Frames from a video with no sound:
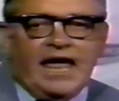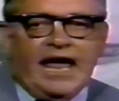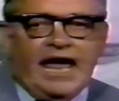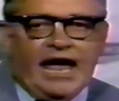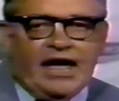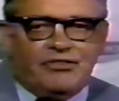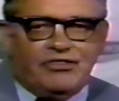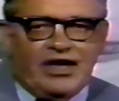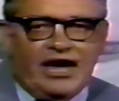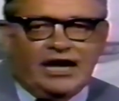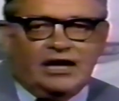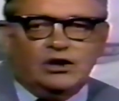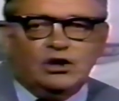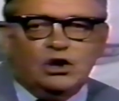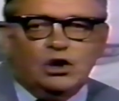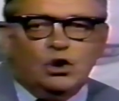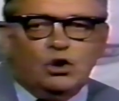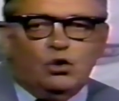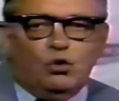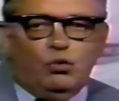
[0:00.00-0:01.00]
and then
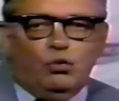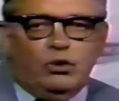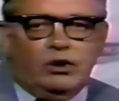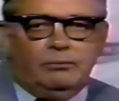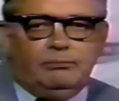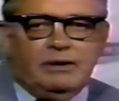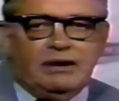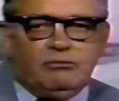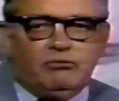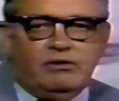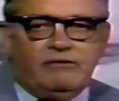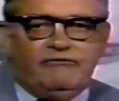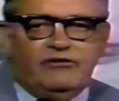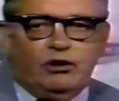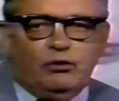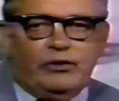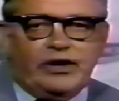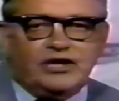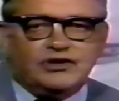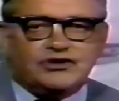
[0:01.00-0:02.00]
we'll be
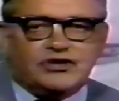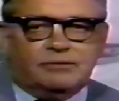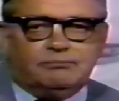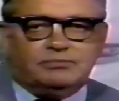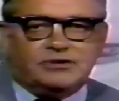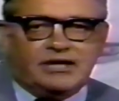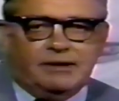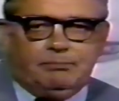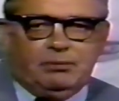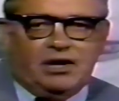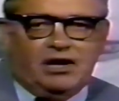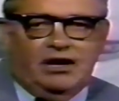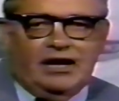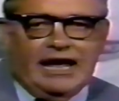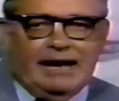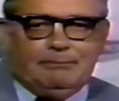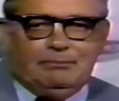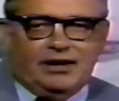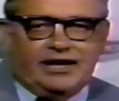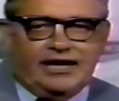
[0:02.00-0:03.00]
reviewing some typical
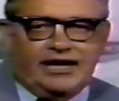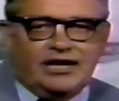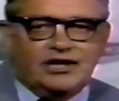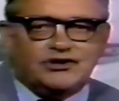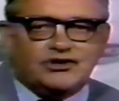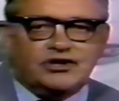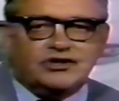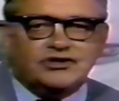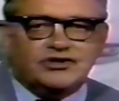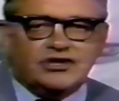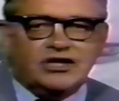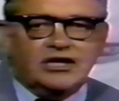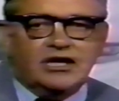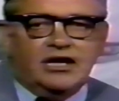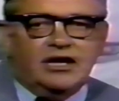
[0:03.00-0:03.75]
applications